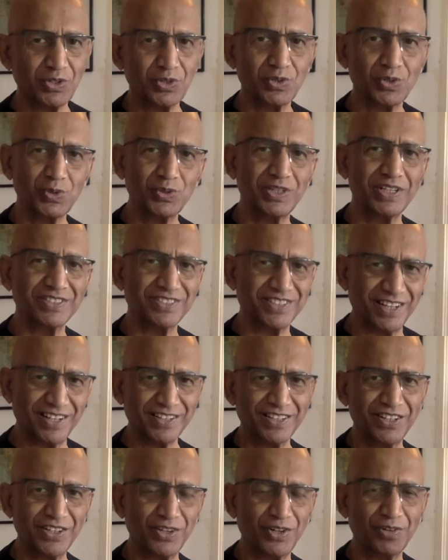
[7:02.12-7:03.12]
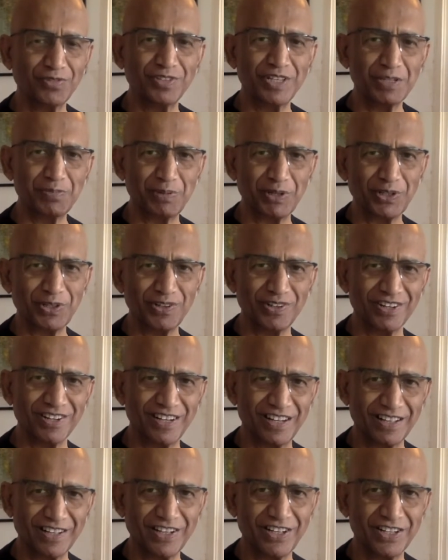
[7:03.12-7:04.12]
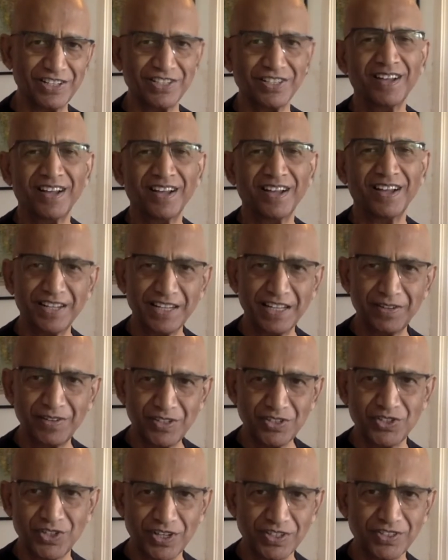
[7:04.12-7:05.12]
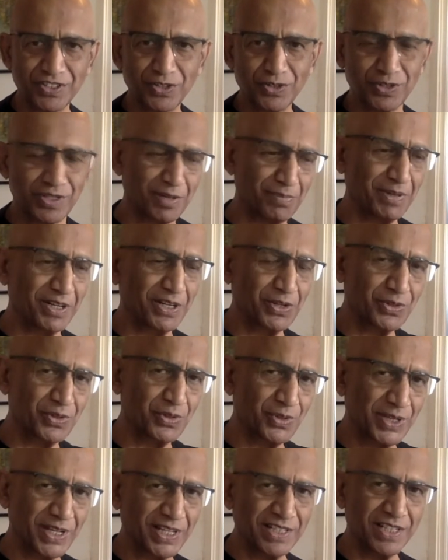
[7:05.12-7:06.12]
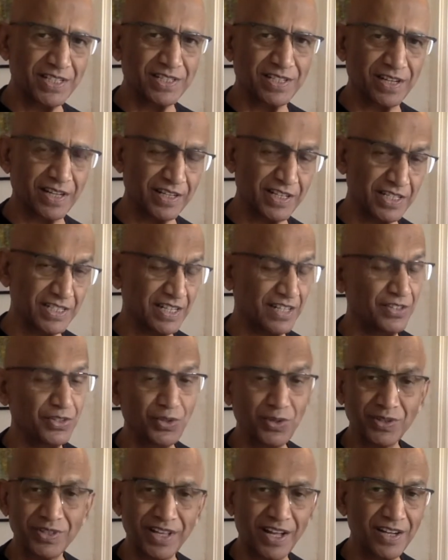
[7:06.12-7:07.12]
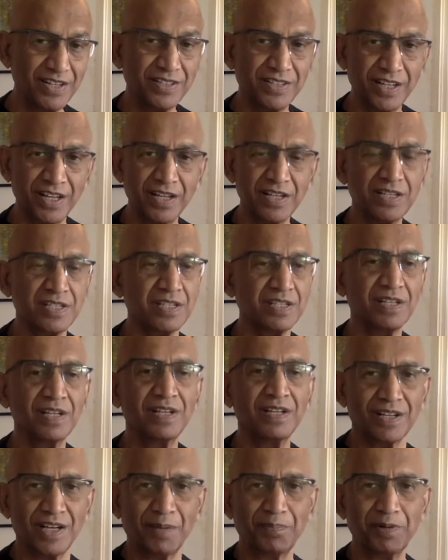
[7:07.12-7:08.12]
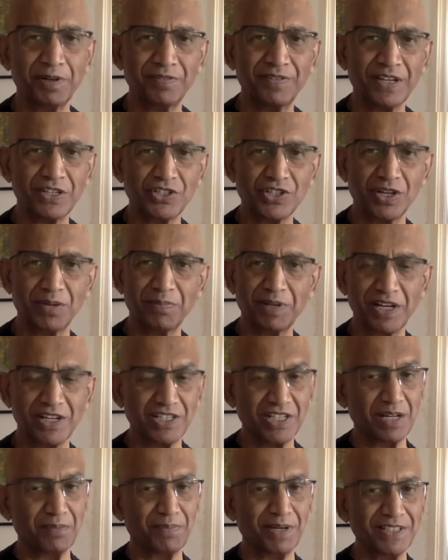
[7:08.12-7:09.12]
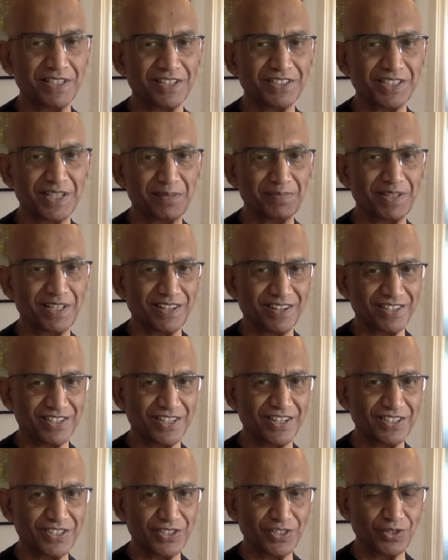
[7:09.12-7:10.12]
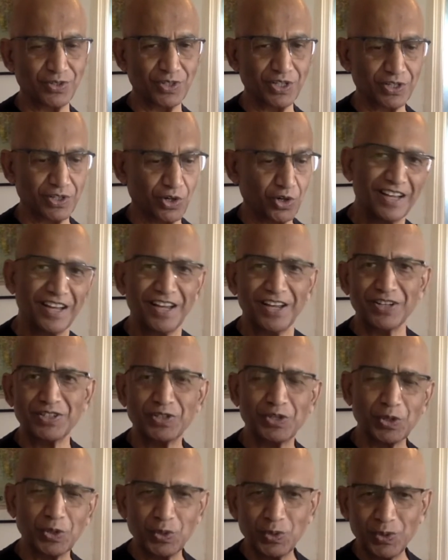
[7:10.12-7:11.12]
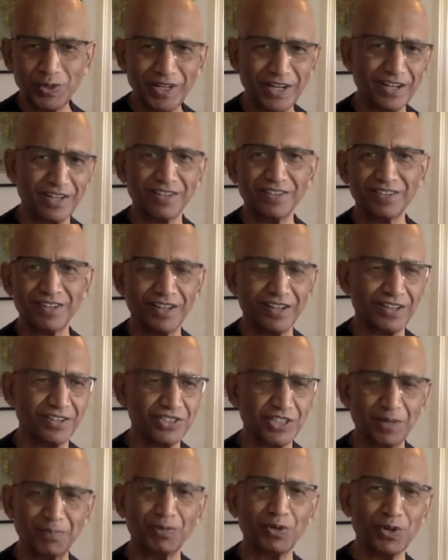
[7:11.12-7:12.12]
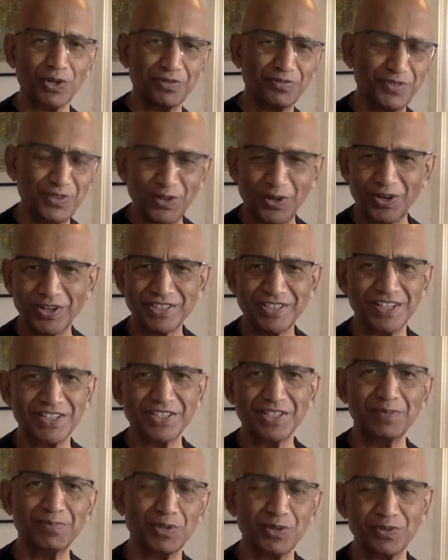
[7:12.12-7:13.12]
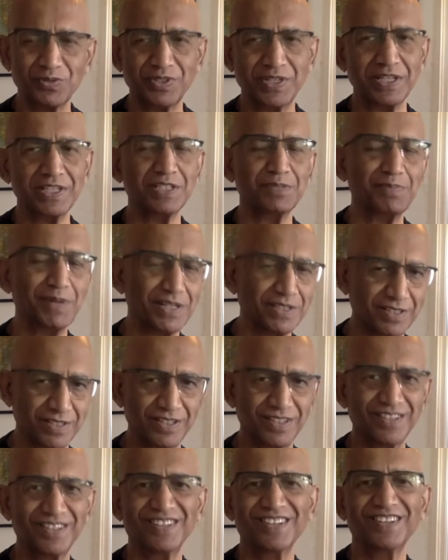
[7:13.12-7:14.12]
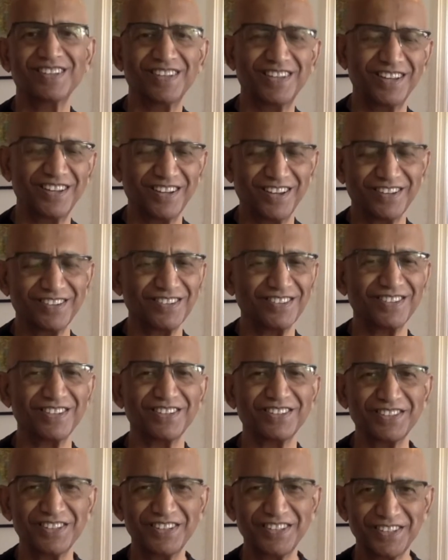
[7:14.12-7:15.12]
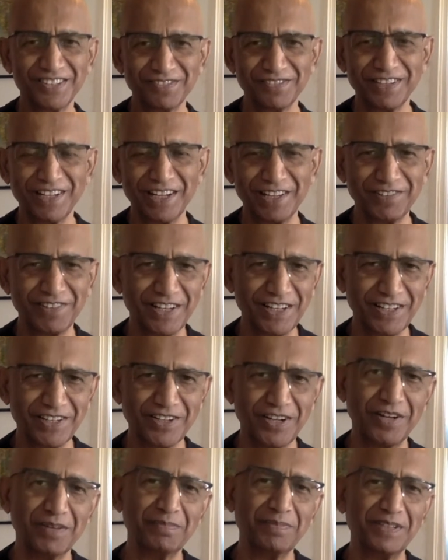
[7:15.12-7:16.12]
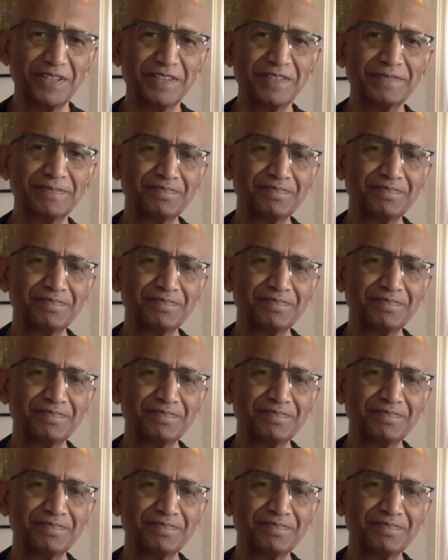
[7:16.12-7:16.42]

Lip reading: to do the tagging of this particular luggage and then give instruction to somebody to take this luggage, and that takes a couple of extra minutes, and by that time the restlessness of the crowd, it grew, and some more of noise and some more of things, but he handled it very, very calmly.